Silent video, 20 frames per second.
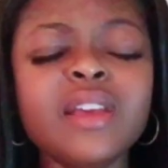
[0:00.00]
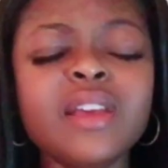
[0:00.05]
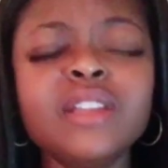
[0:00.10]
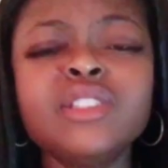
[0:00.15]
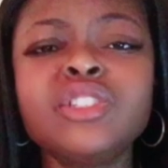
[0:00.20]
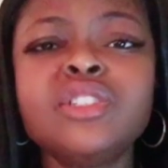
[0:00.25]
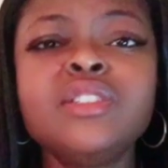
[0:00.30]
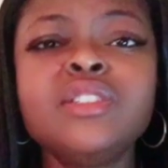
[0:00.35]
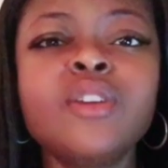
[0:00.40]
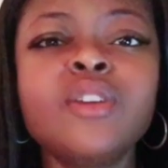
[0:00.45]

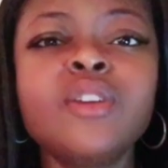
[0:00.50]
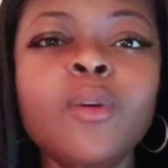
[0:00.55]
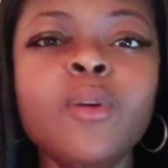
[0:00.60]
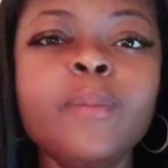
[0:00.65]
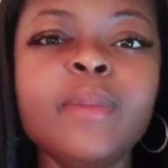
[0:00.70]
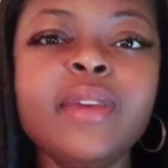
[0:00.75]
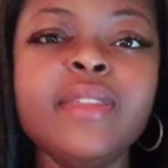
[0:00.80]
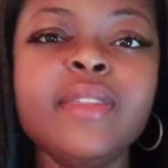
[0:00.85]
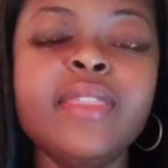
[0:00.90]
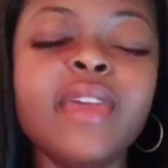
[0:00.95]
she told
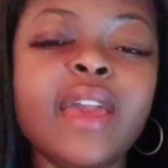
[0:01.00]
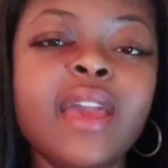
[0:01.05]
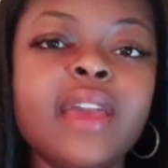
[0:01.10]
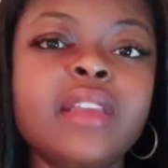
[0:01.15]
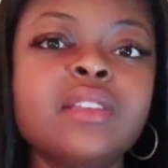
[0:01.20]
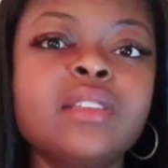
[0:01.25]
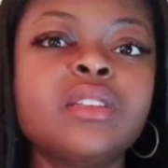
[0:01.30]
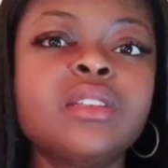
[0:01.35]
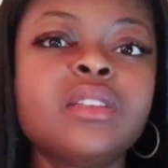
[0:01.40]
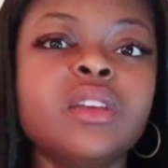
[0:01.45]
me
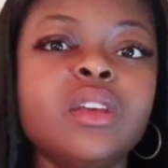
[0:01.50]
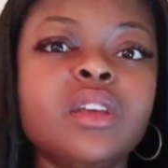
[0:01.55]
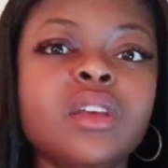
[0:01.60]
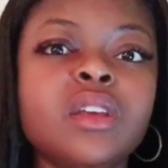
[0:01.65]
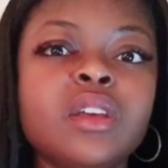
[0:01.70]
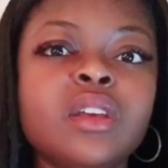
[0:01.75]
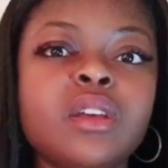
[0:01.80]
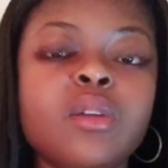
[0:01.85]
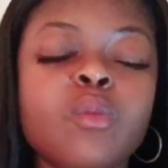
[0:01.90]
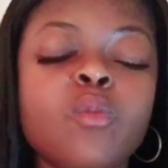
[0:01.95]
that
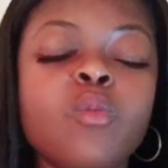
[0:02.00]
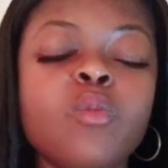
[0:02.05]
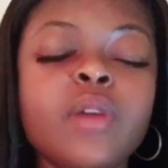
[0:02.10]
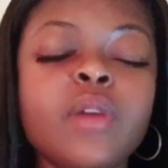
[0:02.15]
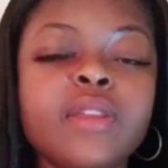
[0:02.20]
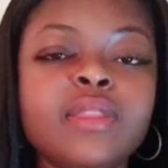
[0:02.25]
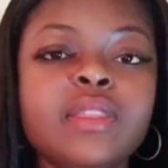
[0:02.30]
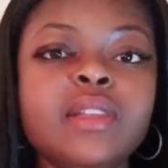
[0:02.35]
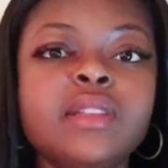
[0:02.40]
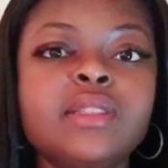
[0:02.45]

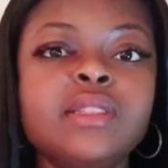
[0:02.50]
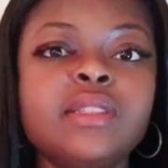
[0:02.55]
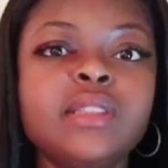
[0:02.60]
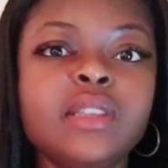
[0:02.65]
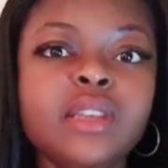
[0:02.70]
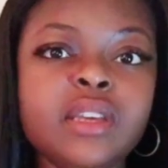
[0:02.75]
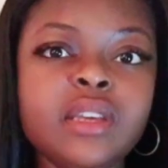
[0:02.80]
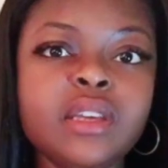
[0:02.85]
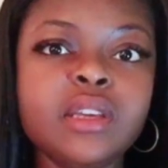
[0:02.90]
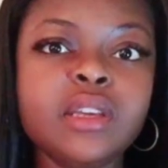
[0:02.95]
with the
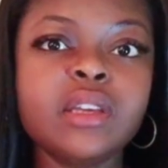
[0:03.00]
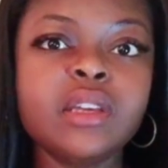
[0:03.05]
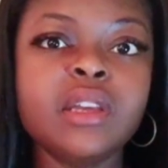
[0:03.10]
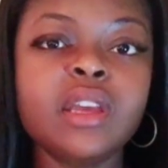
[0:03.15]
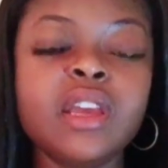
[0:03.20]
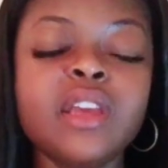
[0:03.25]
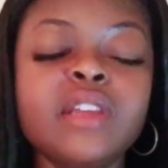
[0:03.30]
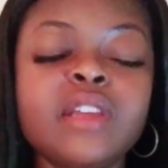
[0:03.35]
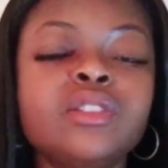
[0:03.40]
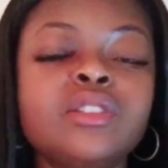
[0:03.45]
tea,
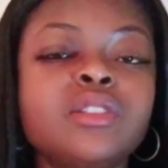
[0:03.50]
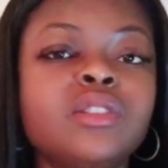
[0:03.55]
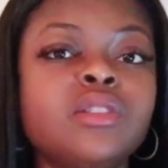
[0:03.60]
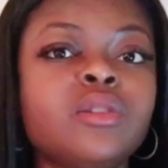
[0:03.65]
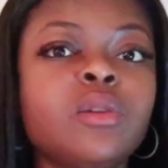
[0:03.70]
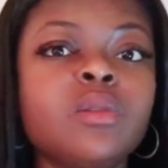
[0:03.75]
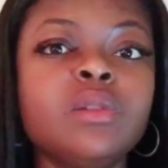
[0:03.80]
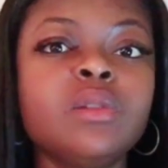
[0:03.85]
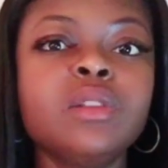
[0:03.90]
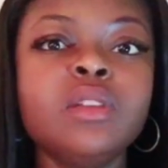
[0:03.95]
it just
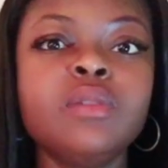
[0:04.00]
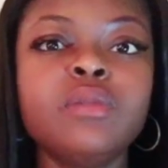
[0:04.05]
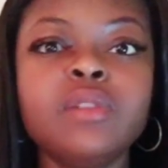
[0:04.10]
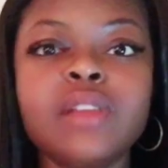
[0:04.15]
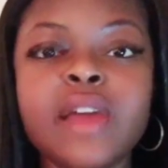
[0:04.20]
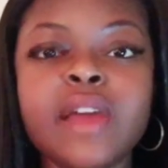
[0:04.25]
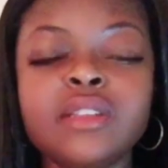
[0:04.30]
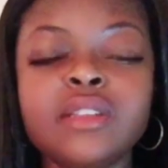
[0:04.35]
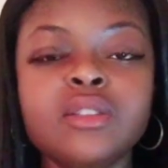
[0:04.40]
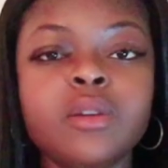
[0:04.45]
totally
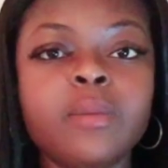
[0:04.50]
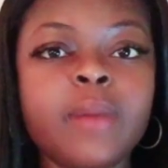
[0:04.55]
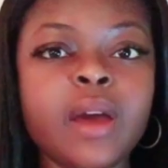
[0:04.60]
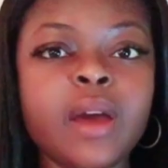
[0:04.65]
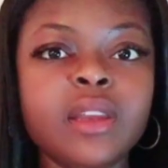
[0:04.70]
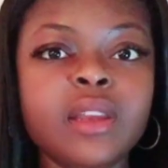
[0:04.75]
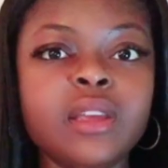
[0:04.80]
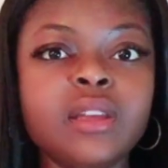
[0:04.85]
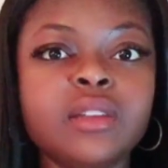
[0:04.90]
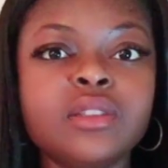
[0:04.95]
relaxed her
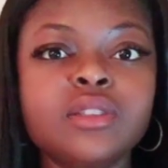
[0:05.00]
body.